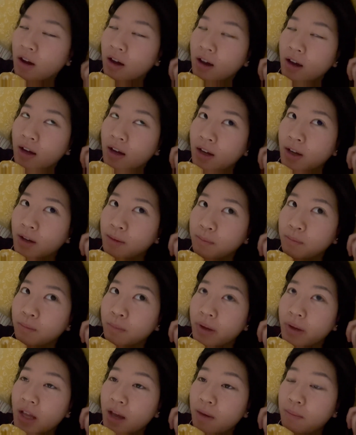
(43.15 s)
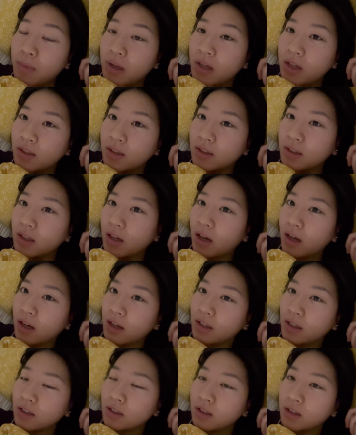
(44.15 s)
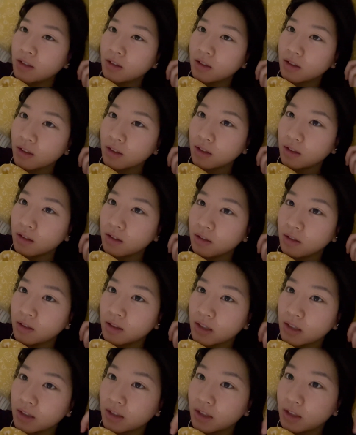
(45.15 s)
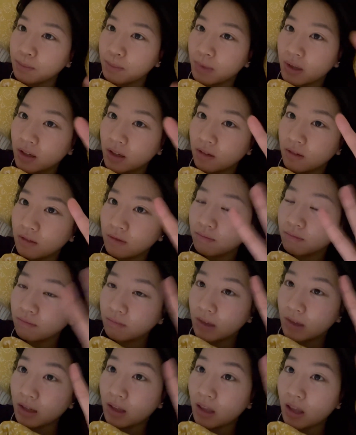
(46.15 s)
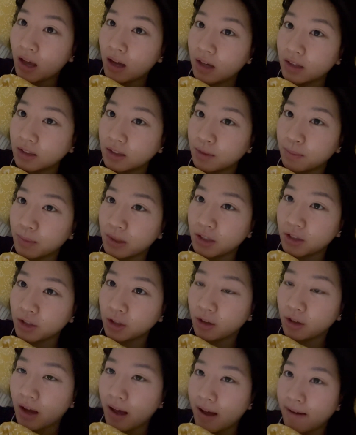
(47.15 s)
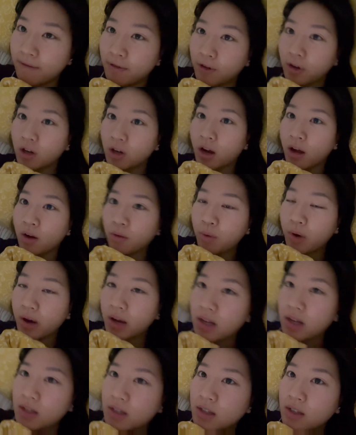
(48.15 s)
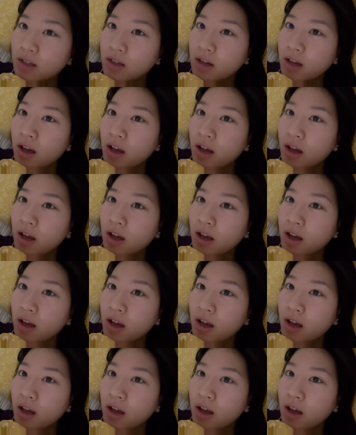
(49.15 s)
But that means that this is my last semester ever at Rice.